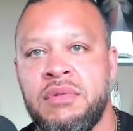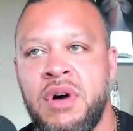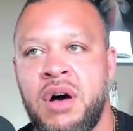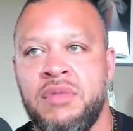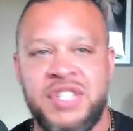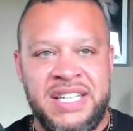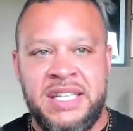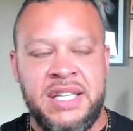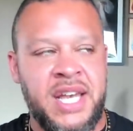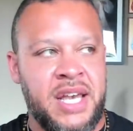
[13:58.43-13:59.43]
of C
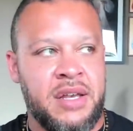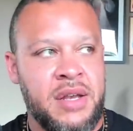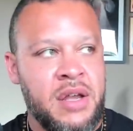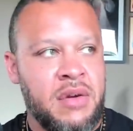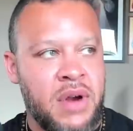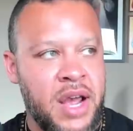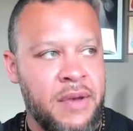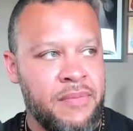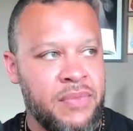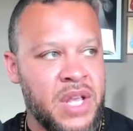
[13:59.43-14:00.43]
C D, right?
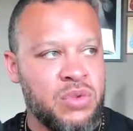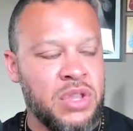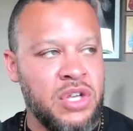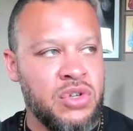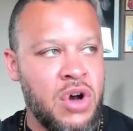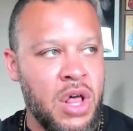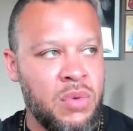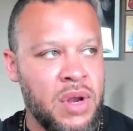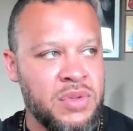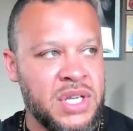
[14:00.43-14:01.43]
That's what they used to call it
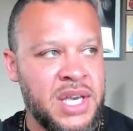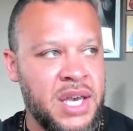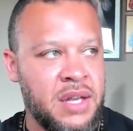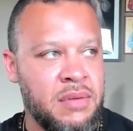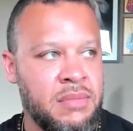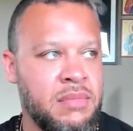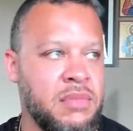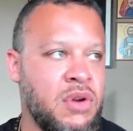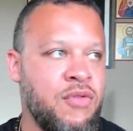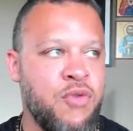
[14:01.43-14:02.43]
when I was a kid,
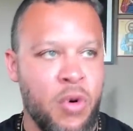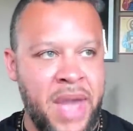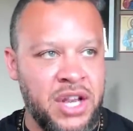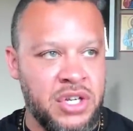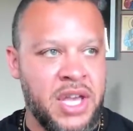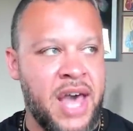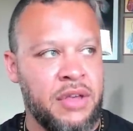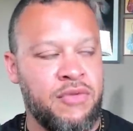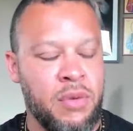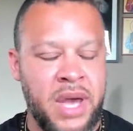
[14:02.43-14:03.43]
you know, formation,
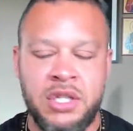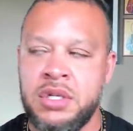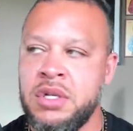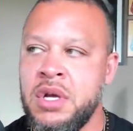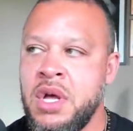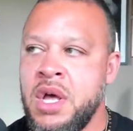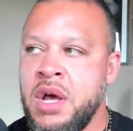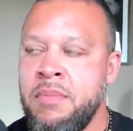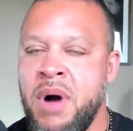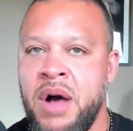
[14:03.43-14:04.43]
Catholic formation.
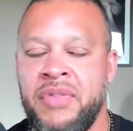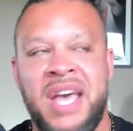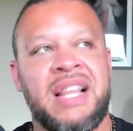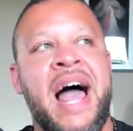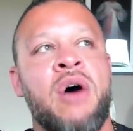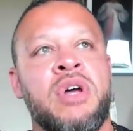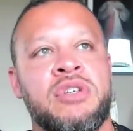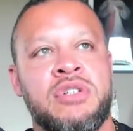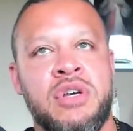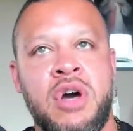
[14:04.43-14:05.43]
But they allowed us to